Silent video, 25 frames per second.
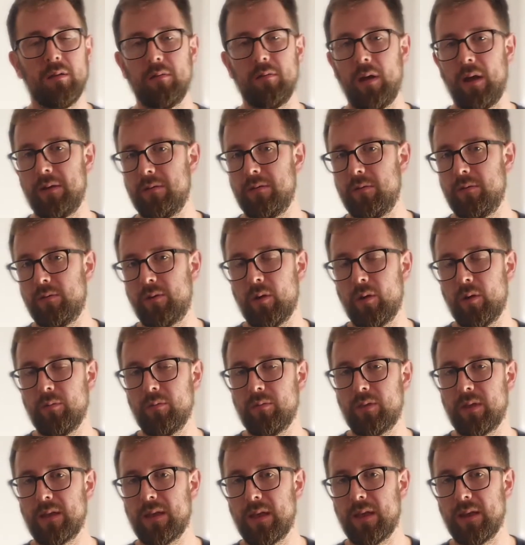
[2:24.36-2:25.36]
and you don't
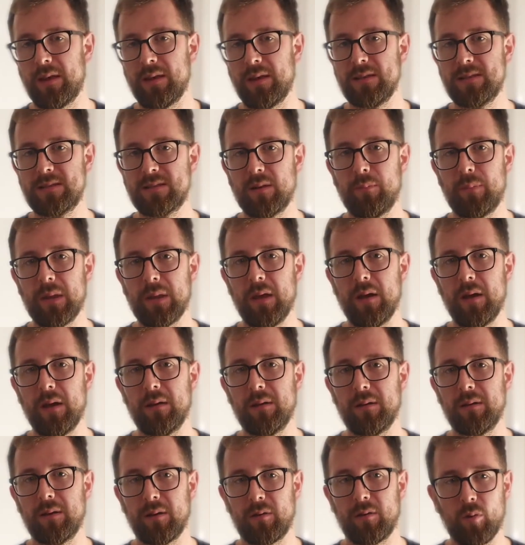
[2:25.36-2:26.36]
think it needs to be
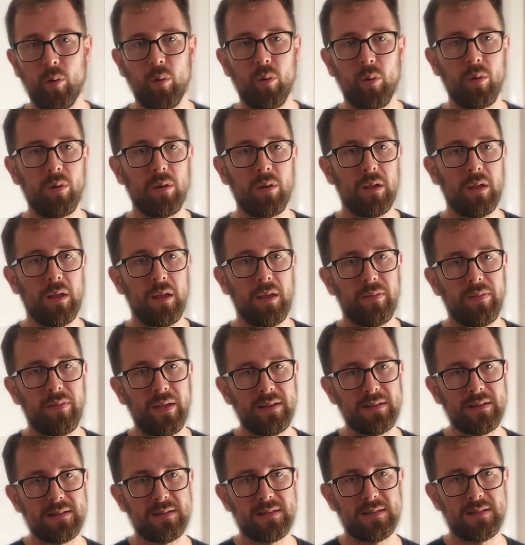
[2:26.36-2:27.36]
earned at all,
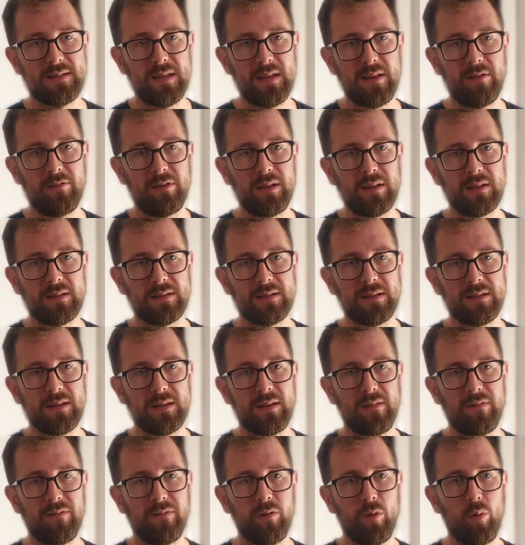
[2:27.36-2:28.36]
that's seriously
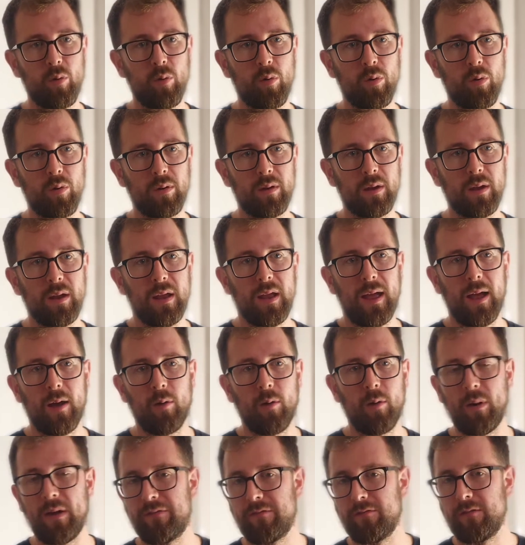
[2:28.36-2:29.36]
flawed.
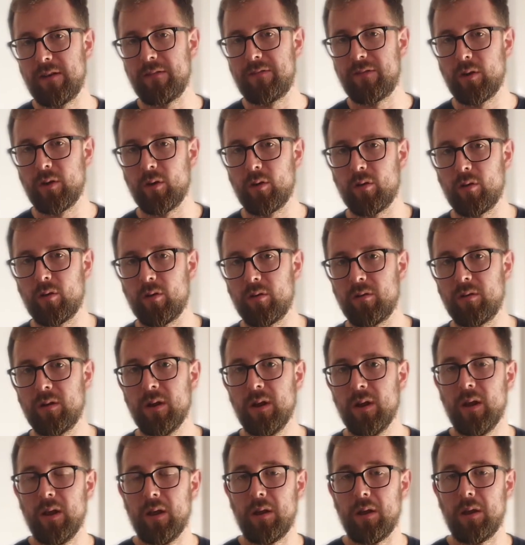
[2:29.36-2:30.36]
However, if you're
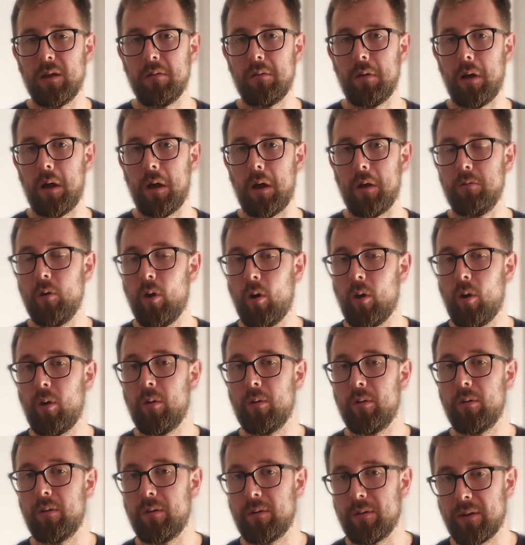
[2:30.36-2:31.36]

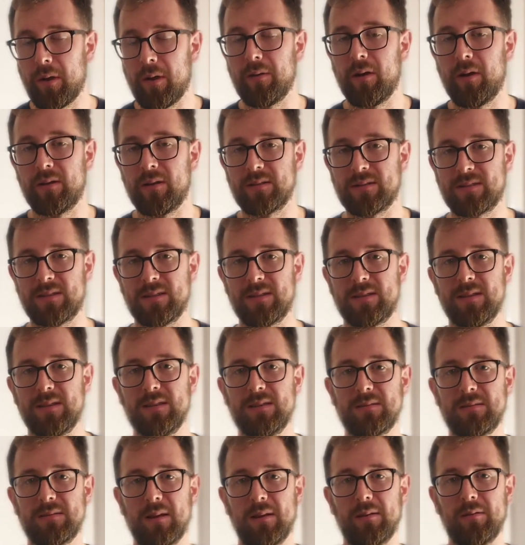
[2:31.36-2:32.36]
not a
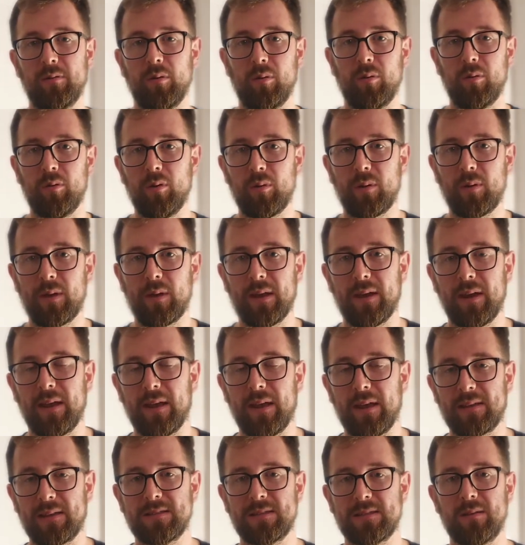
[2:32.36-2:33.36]
narcissist and you're looking at
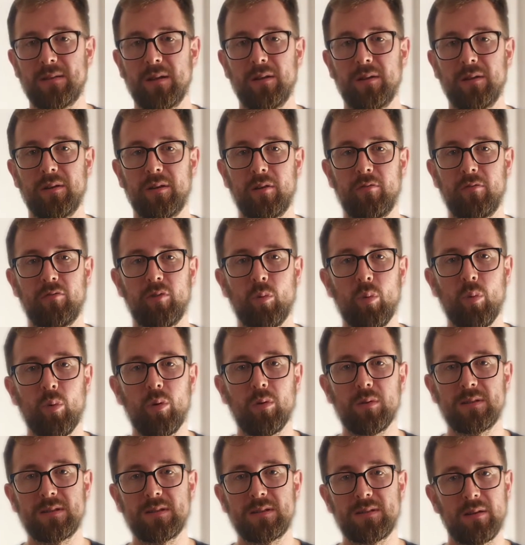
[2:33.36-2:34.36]
external
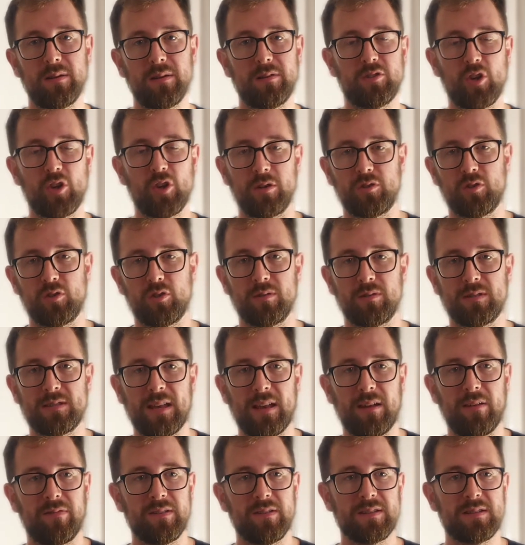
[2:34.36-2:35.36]
rewards to judge your
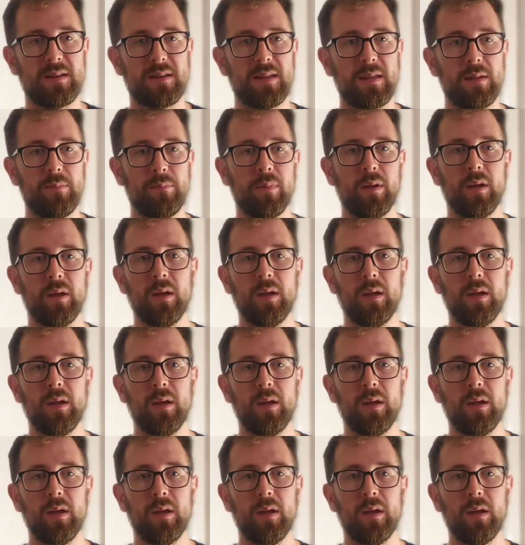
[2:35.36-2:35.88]
self-esteem,